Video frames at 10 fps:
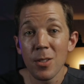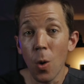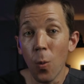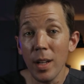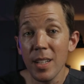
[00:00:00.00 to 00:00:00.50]

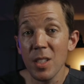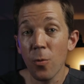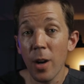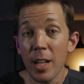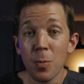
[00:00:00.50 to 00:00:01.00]
So what does the
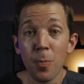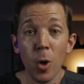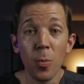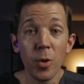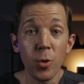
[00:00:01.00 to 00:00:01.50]
phrase
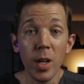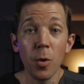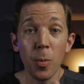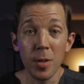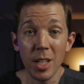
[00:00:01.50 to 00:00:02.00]
sperm
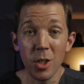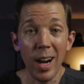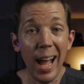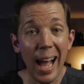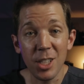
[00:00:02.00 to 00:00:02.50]
retrieval
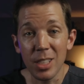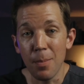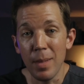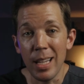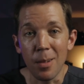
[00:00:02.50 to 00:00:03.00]
procedure
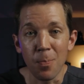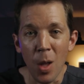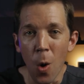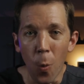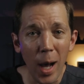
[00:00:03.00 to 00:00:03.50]
actually mean?
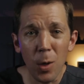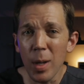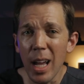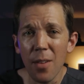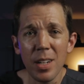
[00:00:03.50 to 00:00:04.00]
Why do
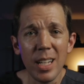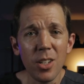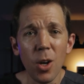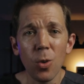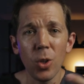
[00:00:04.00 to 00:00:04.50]
we ever need
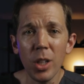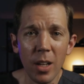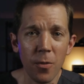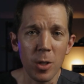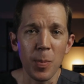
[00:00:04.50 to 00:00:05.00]
to go
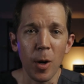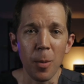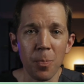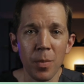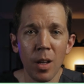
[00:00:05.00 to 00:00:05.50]
looking for
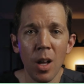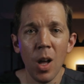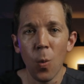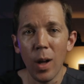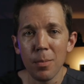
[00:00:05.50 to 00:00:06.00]
sperm?
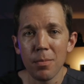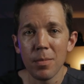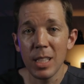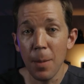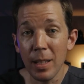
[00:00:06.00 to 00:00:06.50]
Well,
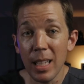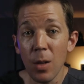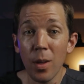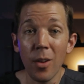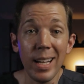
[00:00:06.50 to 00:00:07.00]

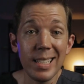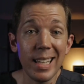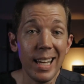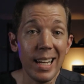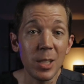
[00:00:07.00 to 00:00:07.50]
typically when there
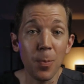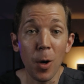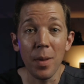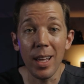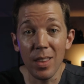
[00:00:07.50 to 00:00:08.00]
isn't any
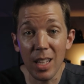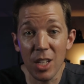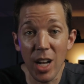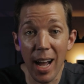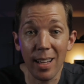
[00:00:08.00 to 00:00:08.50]
sperm in the
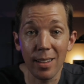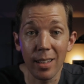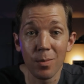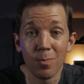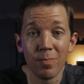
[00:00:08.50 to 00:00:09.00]

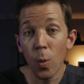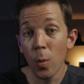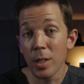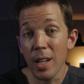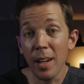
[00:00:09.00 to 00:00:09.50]
ejaculate.
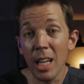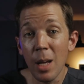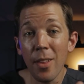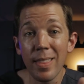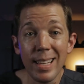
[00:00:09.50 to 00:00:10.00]
When we're
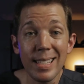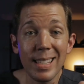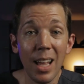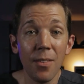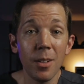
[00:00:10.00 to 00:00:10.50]
talking about
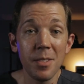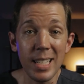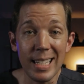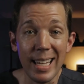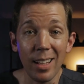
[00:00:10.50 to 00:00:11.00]
this level of
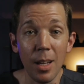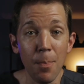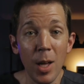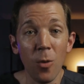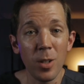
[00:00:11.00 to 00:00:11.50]
detail
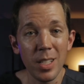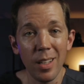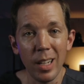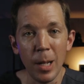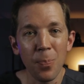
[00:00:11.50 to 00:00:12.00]
in male
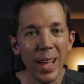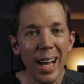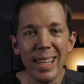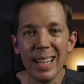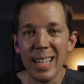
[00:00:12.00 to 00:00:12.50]
fertility,
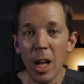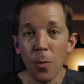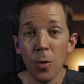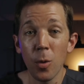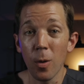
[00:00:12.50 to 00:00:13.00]
I think it's
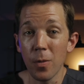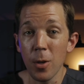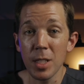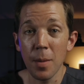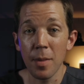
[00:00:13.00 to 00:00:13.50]
helpful to
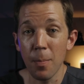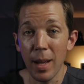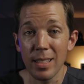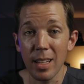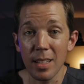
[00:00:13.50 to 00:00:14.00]
review some of the
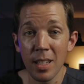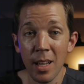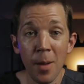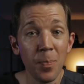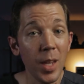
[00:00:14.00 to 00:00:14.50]
basics.
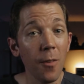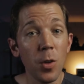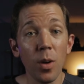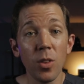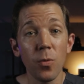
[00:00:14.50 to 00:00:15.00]
Now,
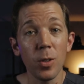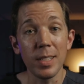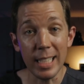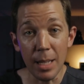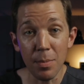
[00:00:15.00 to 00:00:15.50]
if you want the full
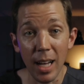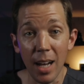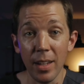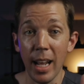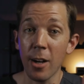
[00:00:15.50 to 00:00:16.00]
deep
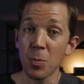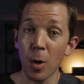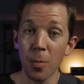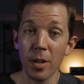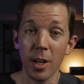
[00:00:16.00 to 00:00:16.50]
dive on how
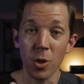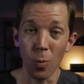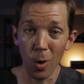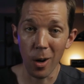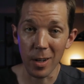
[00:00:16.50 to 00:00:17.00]
sperm
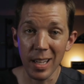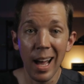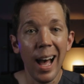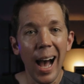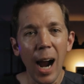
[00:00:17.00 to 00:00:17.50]
production works,
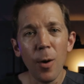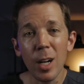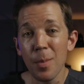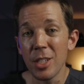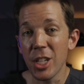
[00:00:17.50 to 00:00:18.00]
I
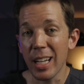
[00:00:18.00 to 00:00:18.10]
recommend